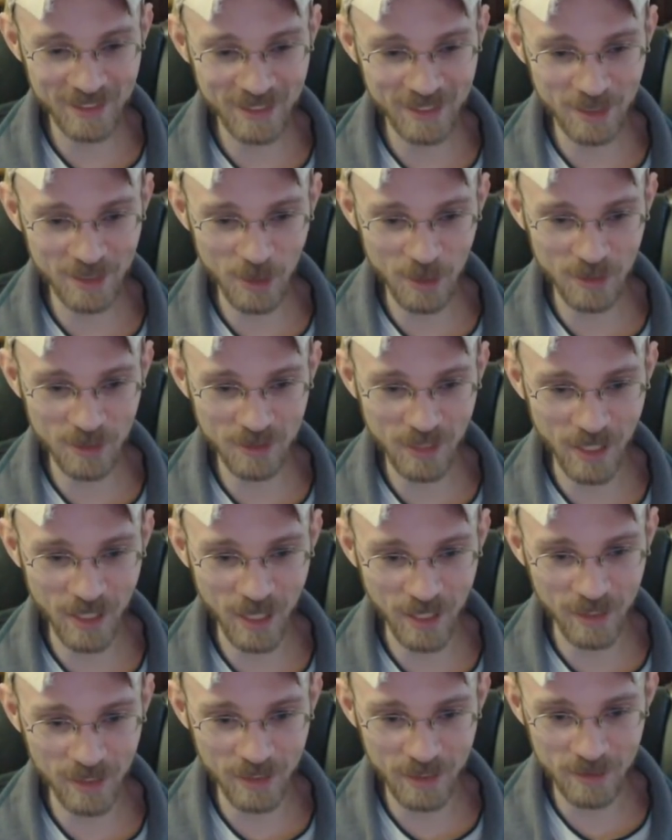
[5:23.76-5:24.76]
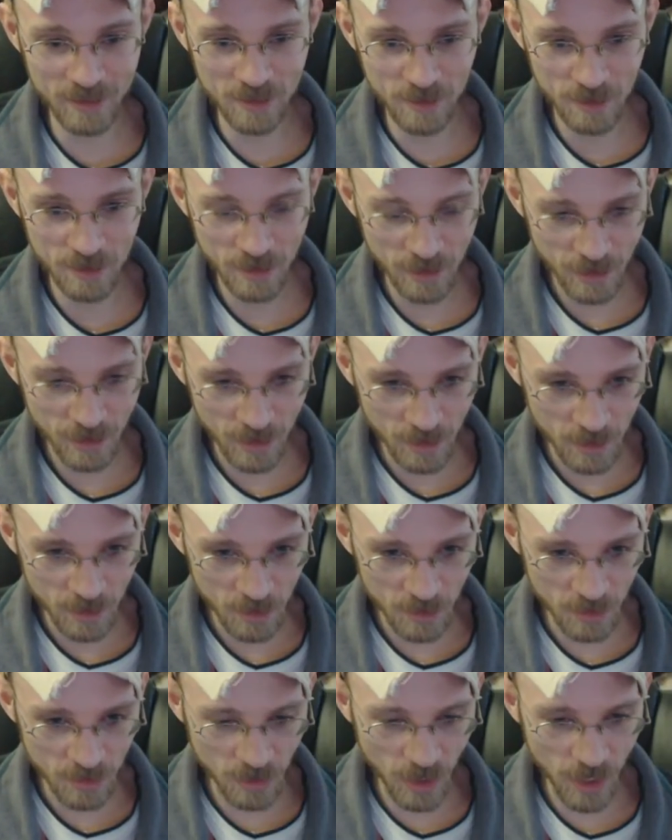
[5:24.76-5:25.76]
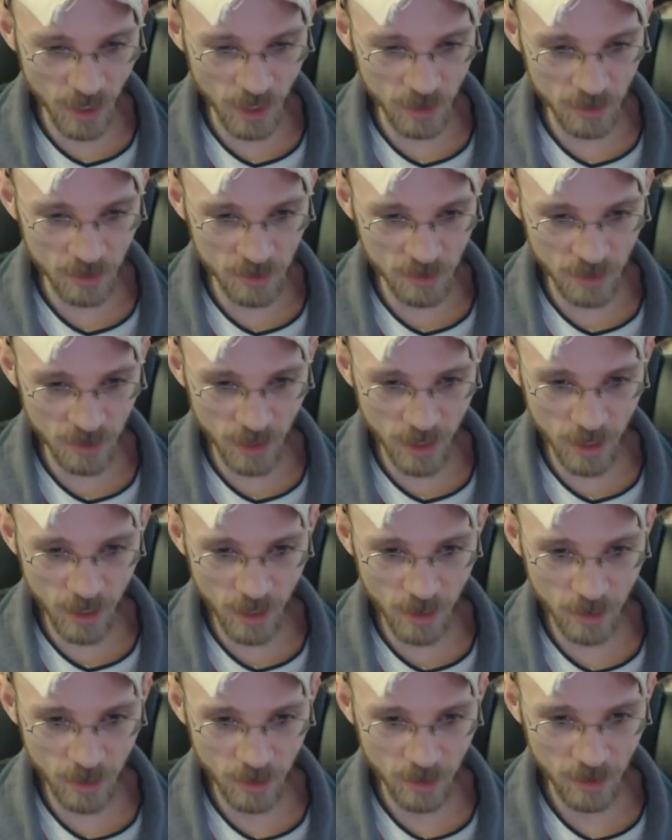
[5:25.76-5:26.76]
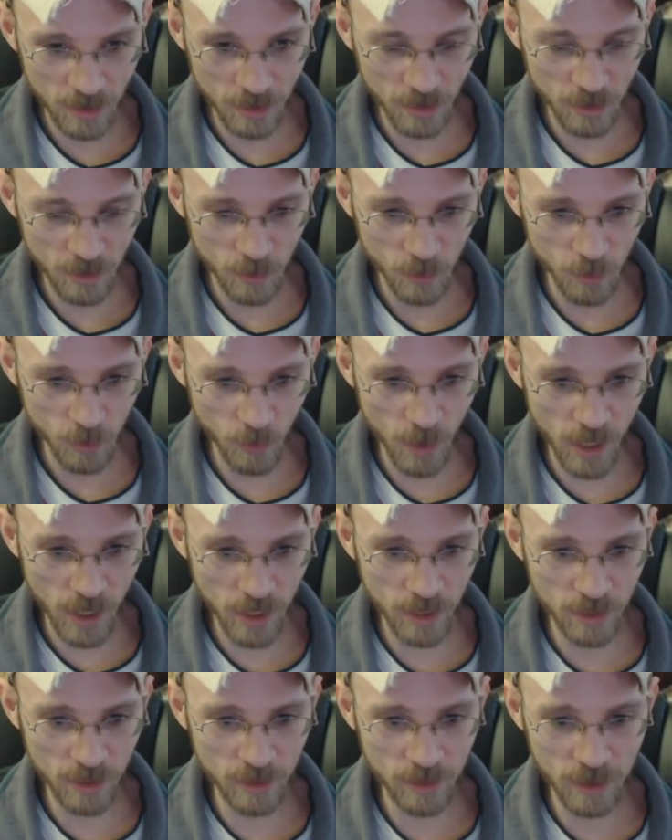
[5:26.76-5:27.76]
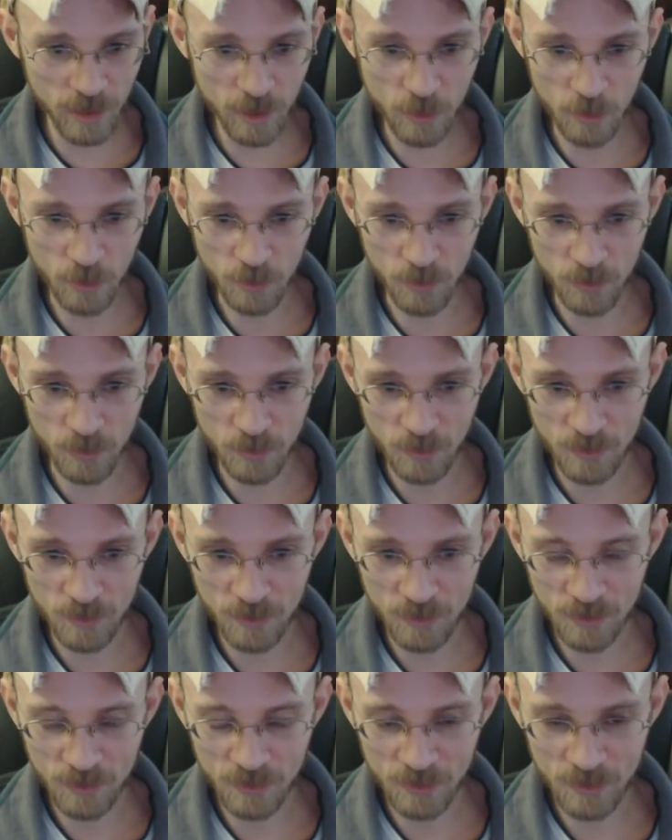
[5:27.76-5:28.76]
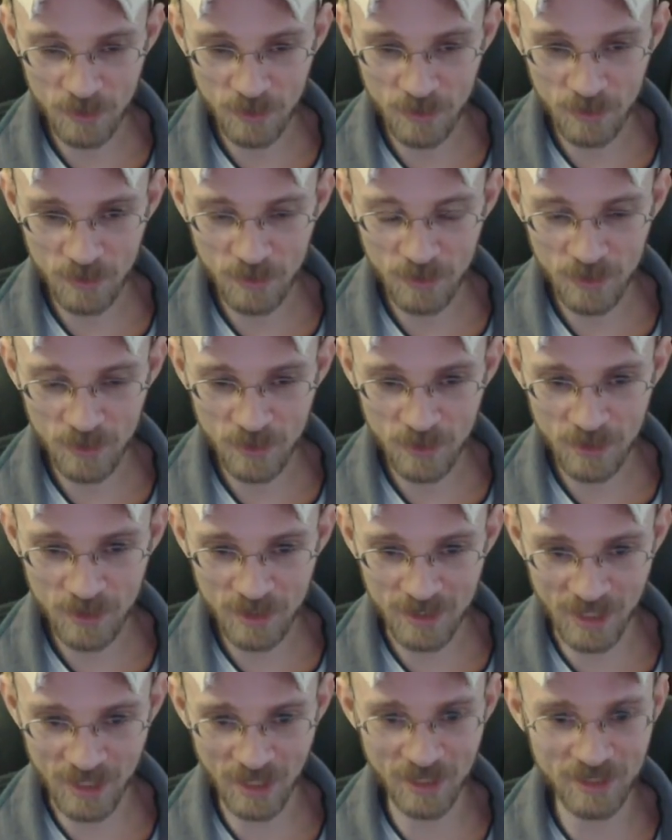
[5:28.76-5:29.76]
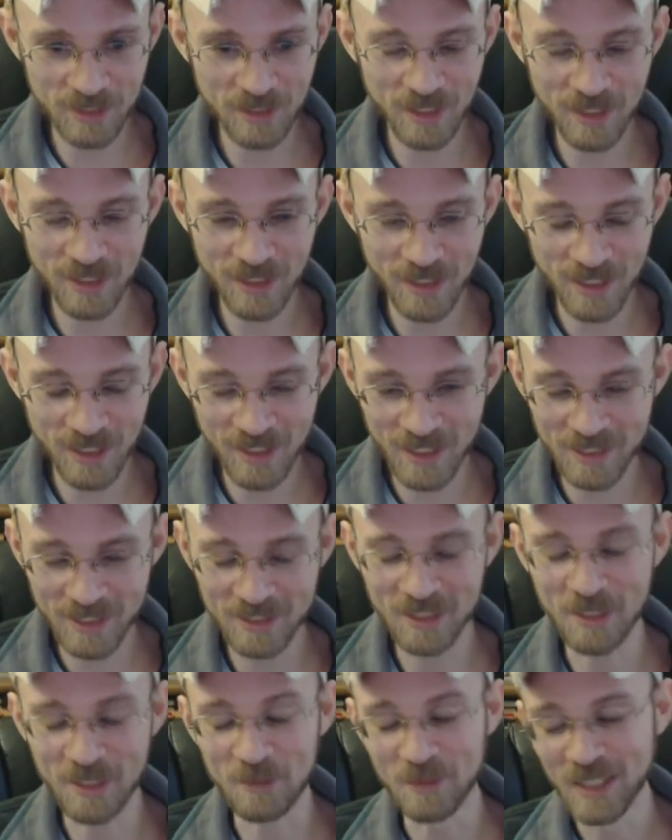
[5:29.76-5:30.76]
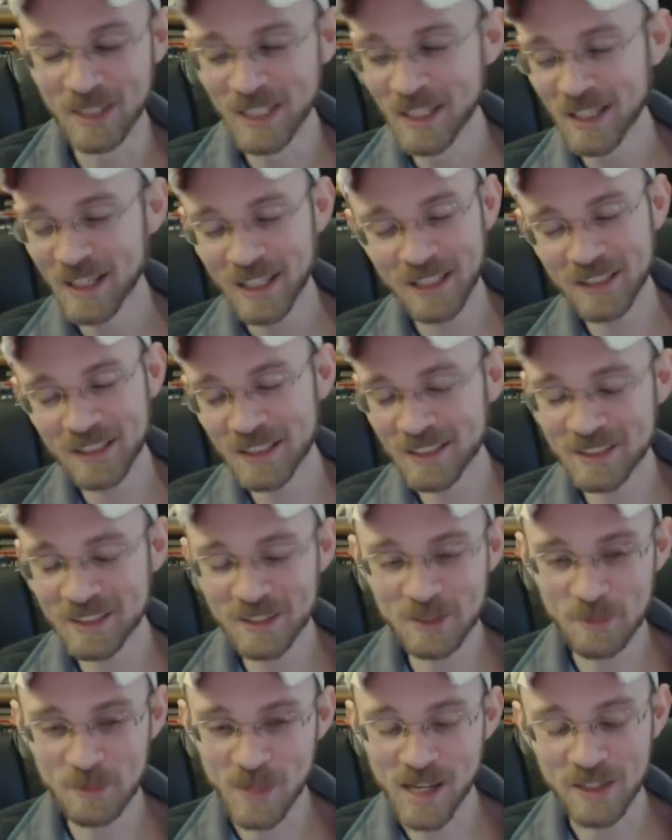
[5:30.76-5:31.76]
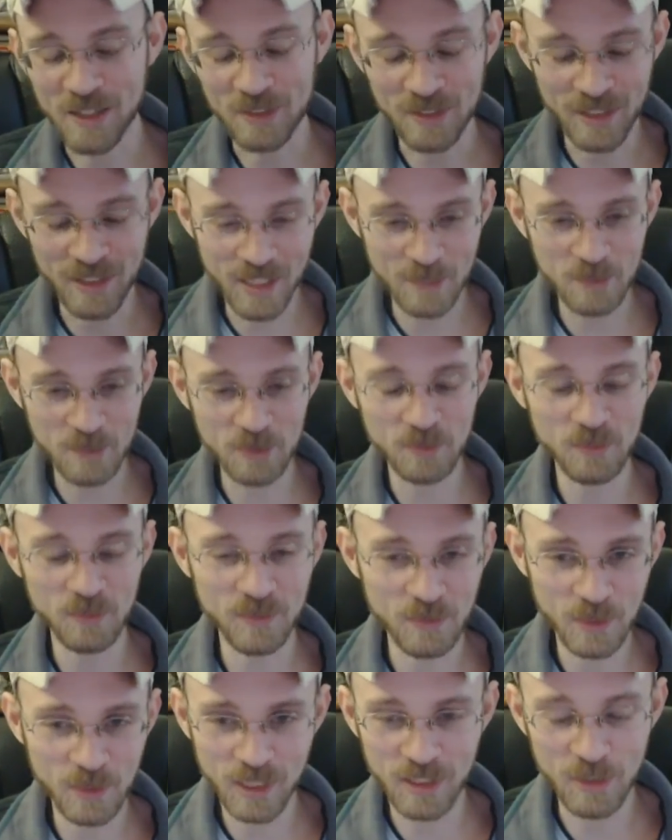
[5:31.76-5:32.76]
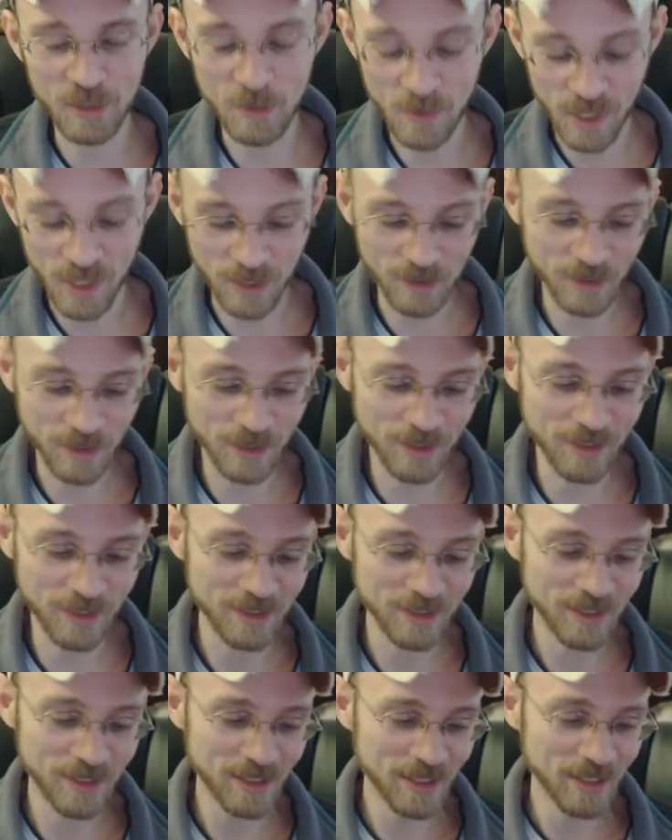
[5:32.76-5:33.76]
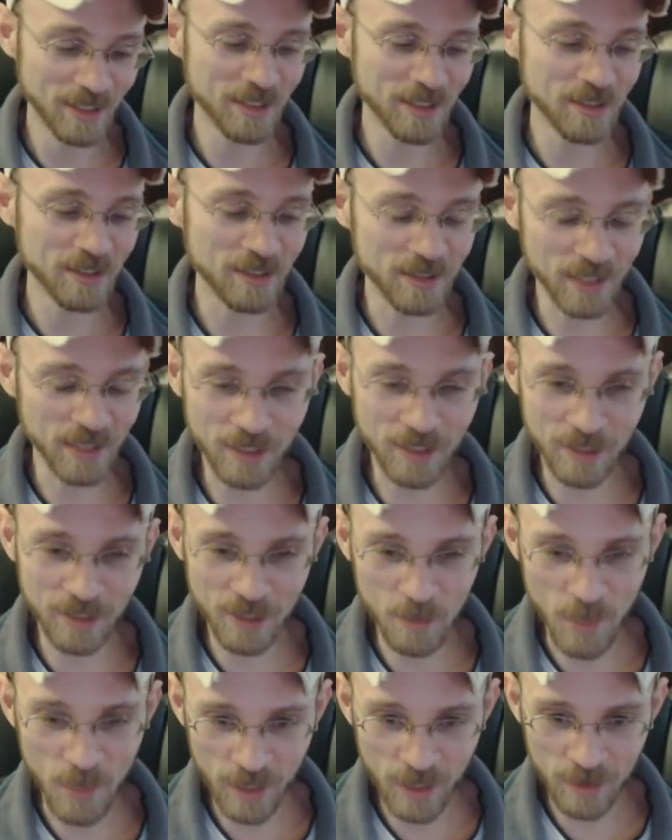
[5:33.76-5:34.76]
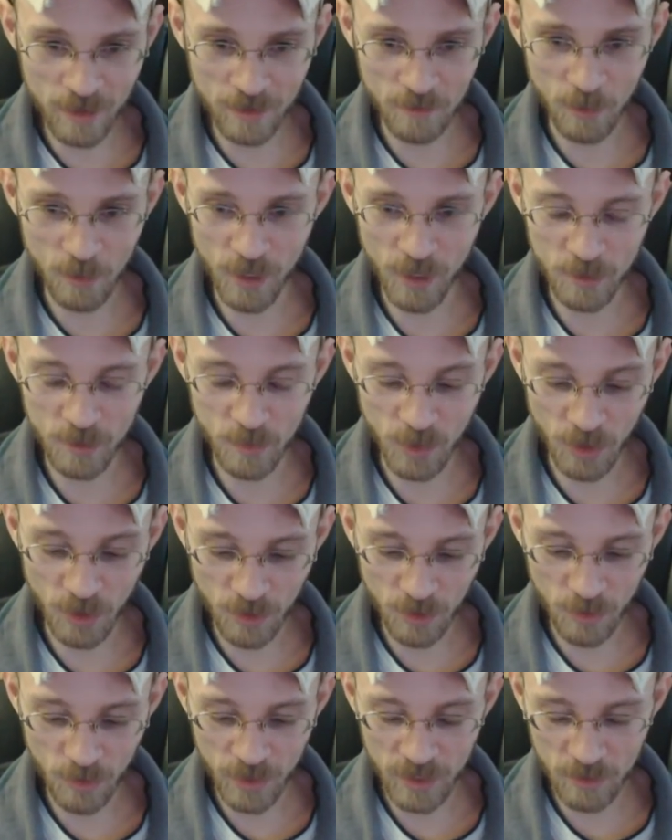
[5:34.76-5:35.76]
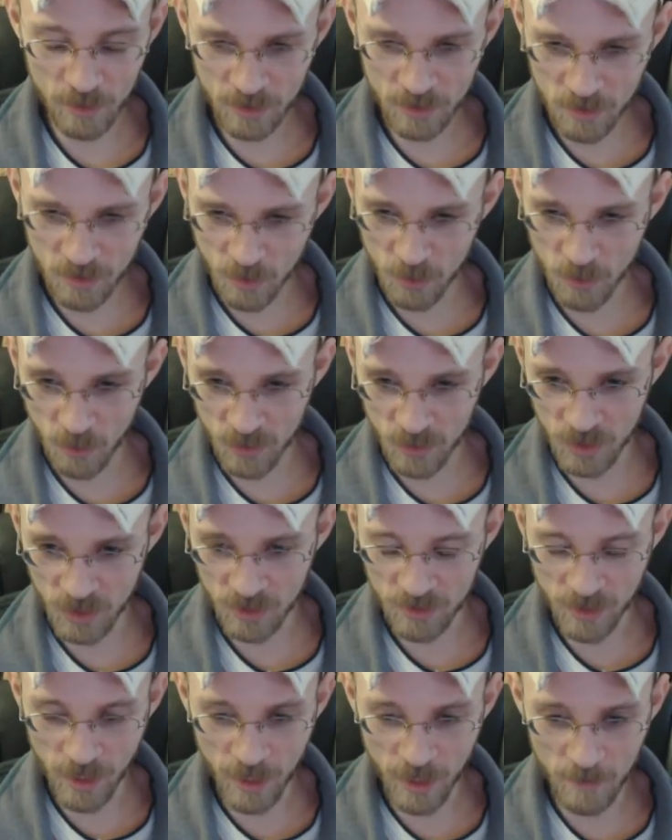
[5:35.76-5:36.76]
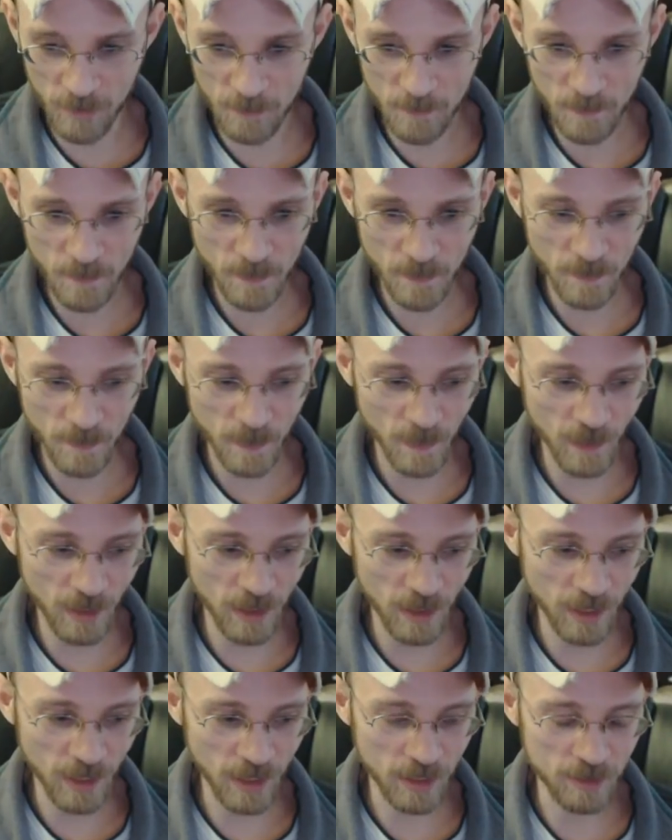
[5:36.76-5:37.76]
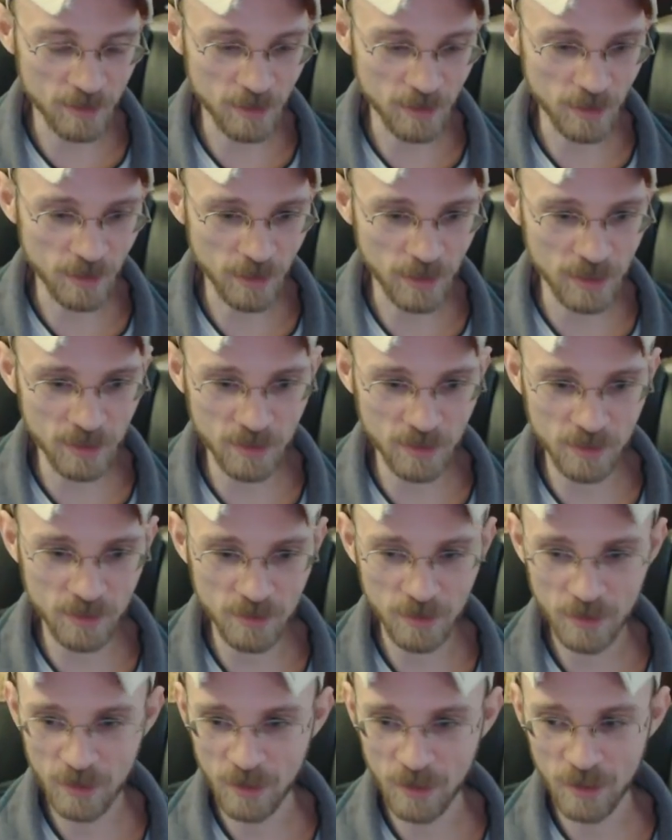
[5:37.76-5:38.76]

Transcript: It's hard to say. I think it's Xia Hui Liu. Is that how you say that? I think it's him. It doesn't matter. The names really don't matter. The second in command of the West Bureau, he uses 2 swords at a time, and he's